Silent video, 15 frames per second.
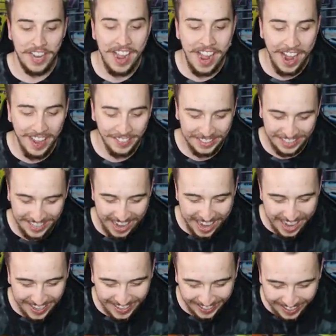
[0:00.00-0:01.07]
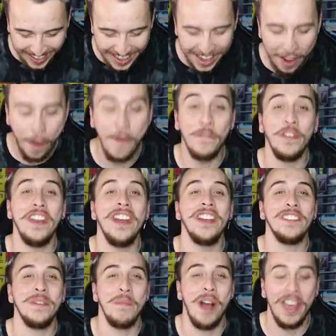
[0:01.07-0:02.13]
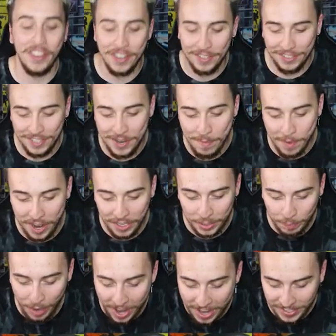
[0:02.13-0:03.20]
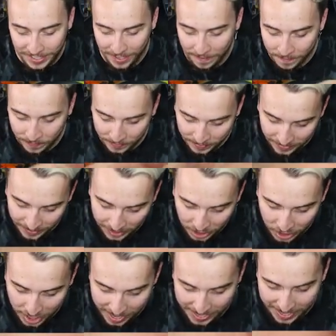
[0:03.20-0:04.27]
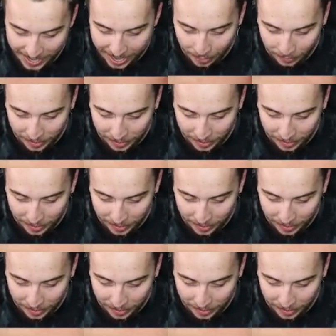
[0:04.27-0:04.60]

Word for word: time's sake. Hopefully it doesn't bother you too much, but Let's check it out.